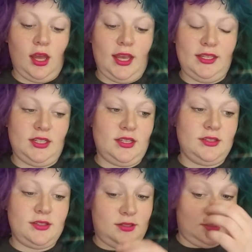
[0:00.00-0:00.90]
Eye
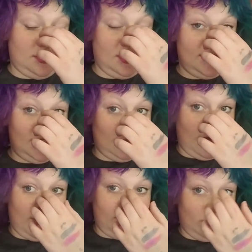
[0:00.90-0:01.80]
Dust. This is
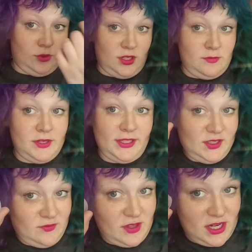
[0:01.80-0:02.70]
my favorite one
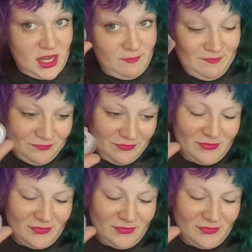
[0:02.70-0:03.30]
because of the name.